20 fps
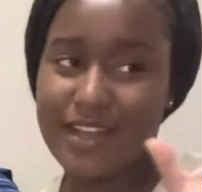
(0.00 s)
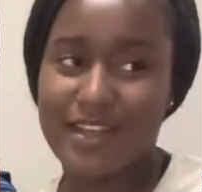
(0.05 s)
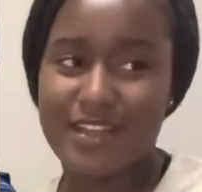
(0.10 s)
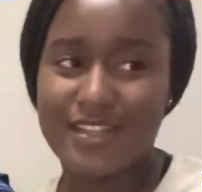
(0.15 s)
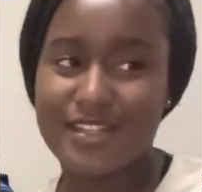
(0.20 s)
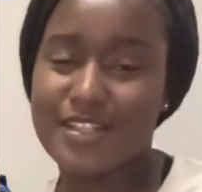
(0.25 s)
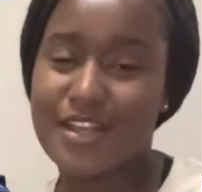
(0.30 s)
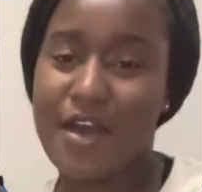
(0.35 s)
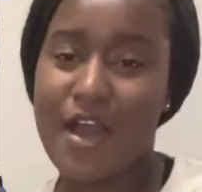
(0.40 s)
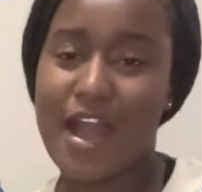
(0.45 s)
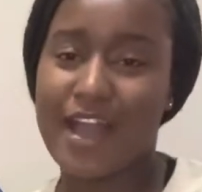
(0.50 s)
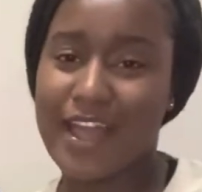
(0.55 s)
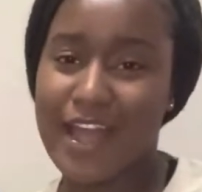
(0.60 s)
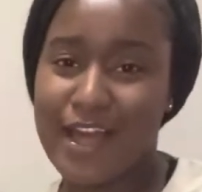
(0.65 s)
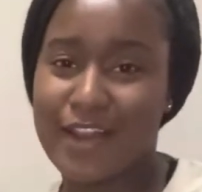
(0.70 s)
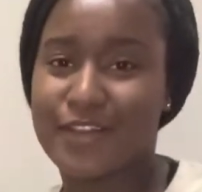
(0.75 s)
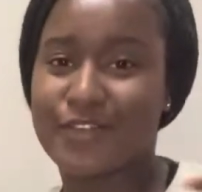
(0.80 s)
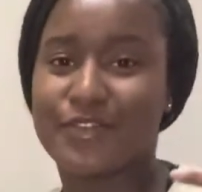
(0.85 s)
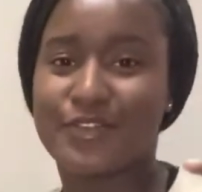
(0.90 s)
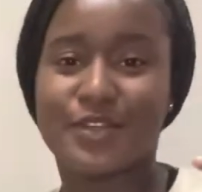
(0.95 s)
So I
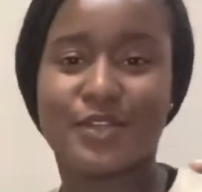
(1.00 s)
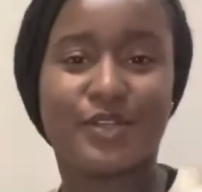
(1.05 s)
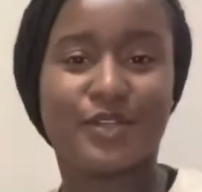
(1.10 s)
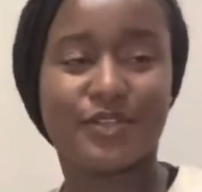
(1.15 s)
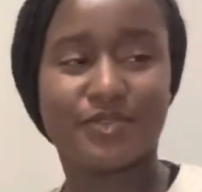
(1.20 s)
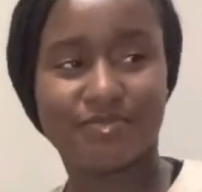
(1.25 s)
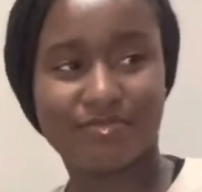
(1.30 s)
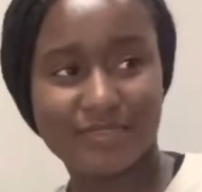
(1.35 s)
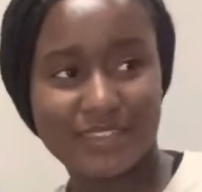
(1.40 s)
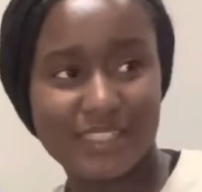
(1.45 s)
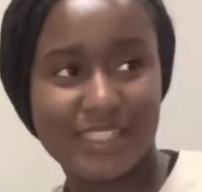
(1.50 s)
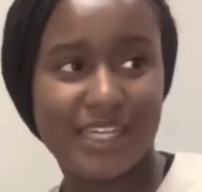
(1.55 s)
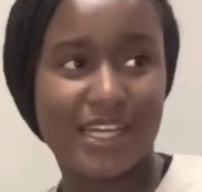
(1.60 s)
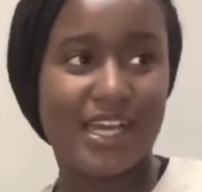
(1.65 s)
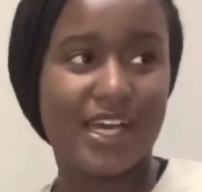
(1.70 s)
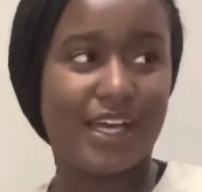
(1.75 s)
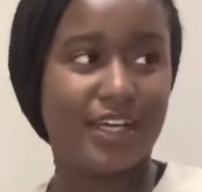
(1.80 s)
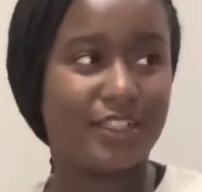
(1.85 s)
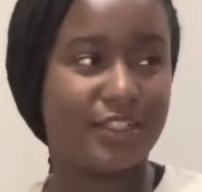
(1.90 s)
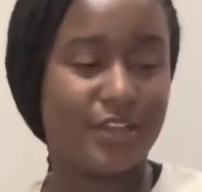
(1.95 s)
kind of feel
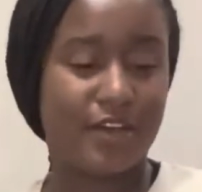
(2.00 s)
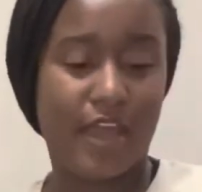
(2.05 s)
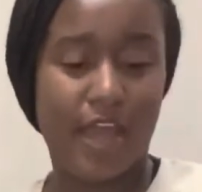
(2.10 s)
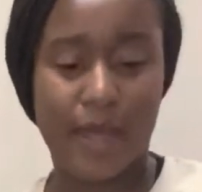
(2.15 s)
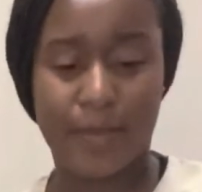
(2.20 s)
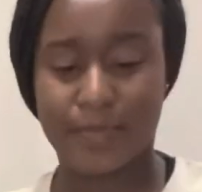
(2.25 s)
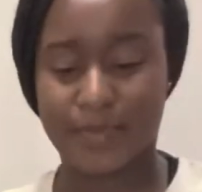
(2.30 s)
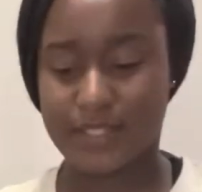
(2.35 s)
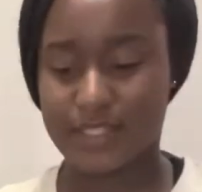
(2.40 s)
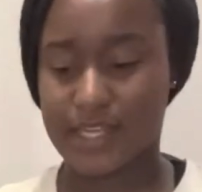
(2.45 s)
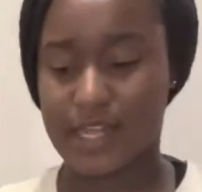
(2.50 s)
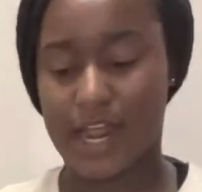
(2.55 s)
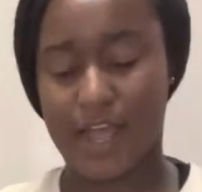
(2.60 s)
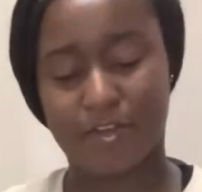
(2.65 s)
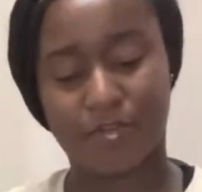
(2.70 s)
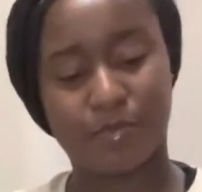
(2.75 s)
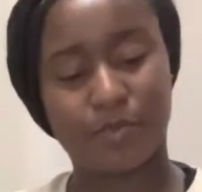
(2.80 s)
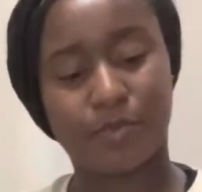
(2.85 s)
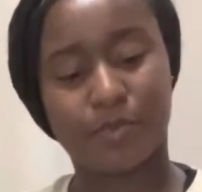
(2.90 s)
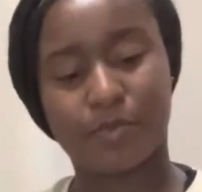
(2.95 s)
a little happy that
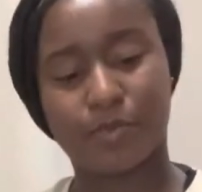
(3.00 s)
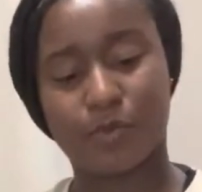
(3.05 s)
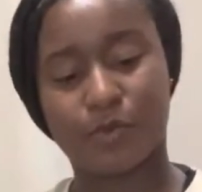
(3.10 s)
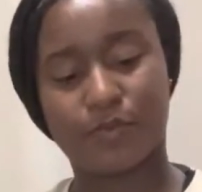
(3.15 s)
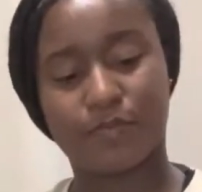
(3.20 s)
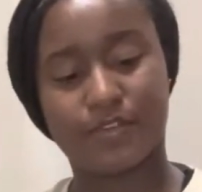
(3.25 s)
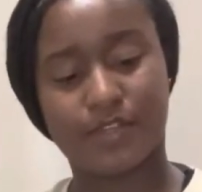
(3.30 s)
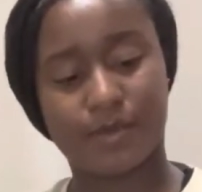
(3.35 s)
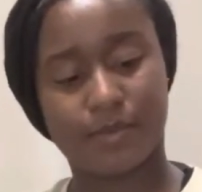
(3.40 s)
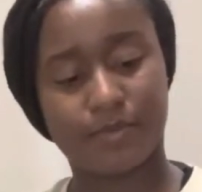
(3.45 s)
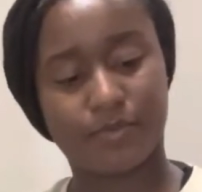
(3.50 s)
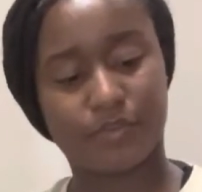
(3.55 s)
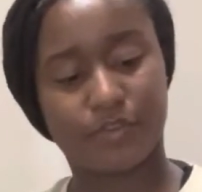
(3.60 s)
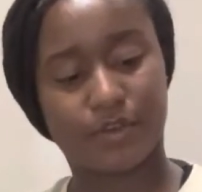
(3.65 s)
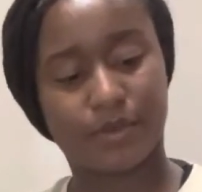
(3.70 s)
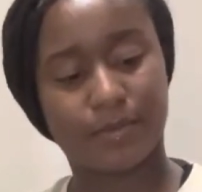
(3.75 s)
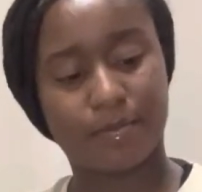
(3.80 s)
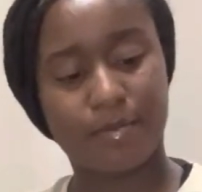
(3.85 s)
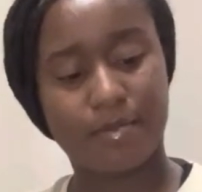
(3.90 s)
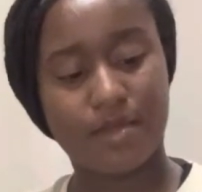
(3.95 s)
I've moved up
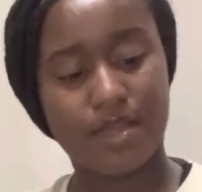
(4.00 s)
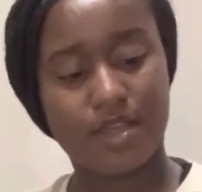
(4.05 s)
from